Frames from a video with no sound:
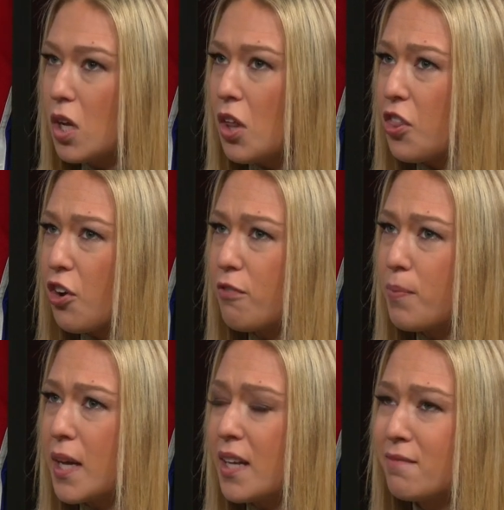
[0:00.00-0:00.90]
there have
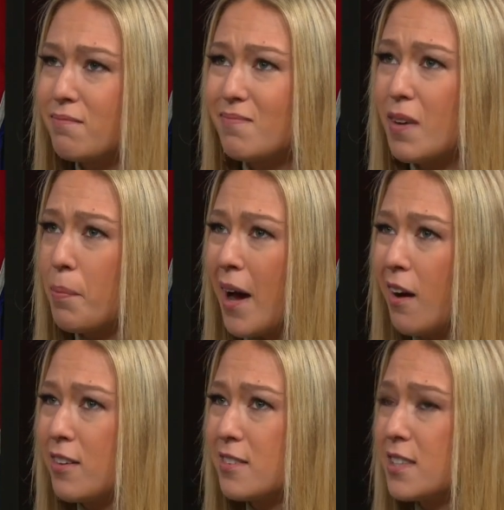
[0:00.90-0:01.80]
been
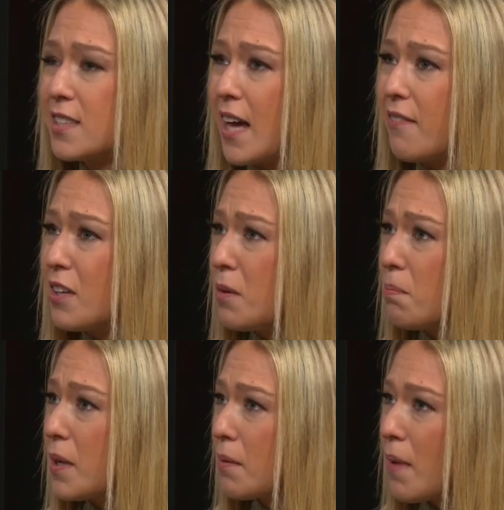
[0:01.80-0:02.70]
about 7
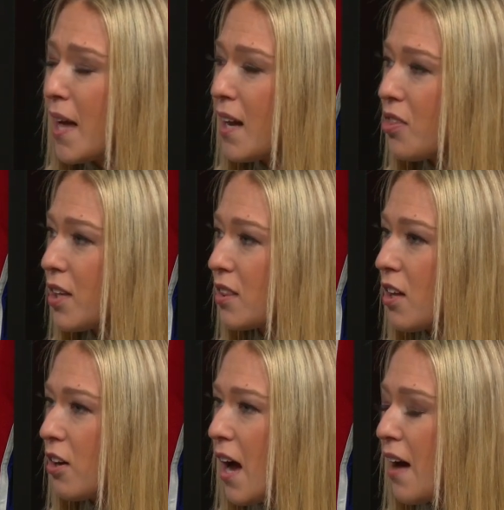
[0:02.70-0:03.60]
big men, I think,
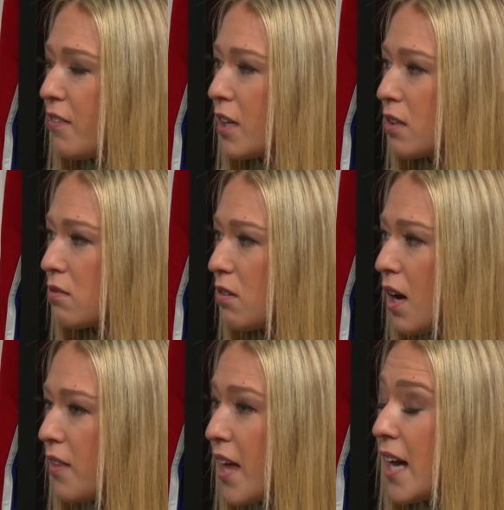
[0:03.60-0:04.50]
that are having
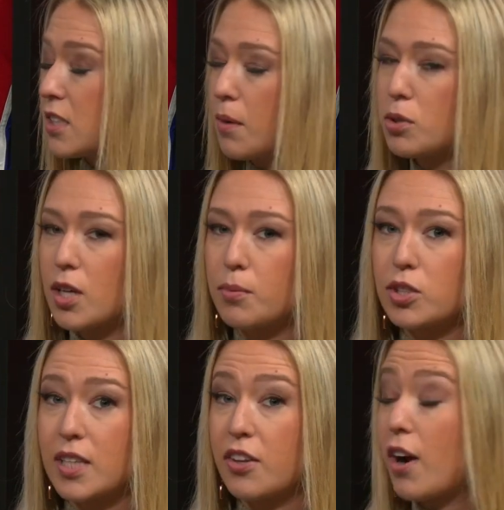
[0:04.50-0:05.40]
that had
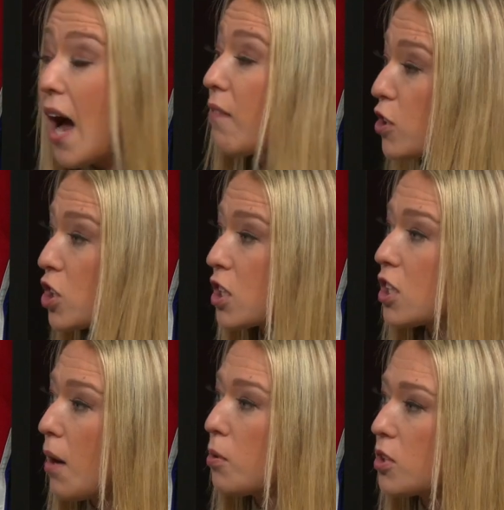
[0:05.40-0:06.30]
double-doubles, and they're averaging a
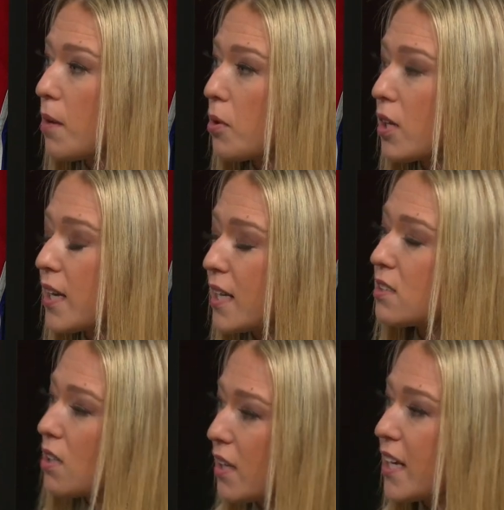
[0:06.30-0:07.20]
double-double
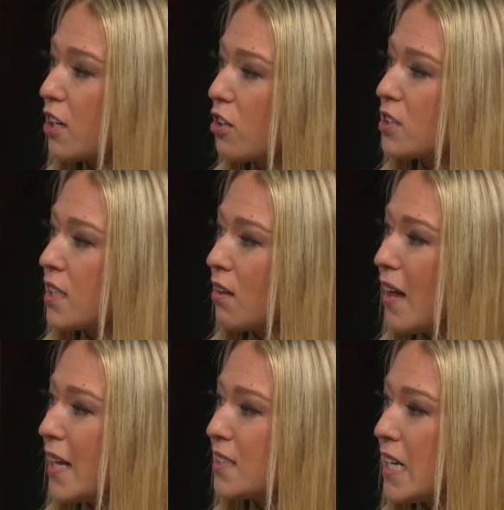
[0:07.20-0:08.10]
against the Lakers in the
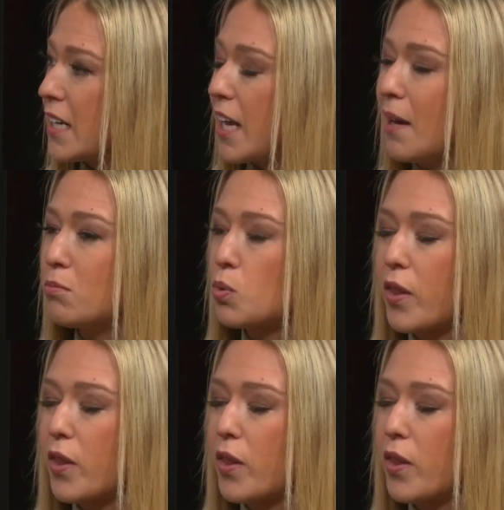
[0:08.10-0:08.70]
last 10 games.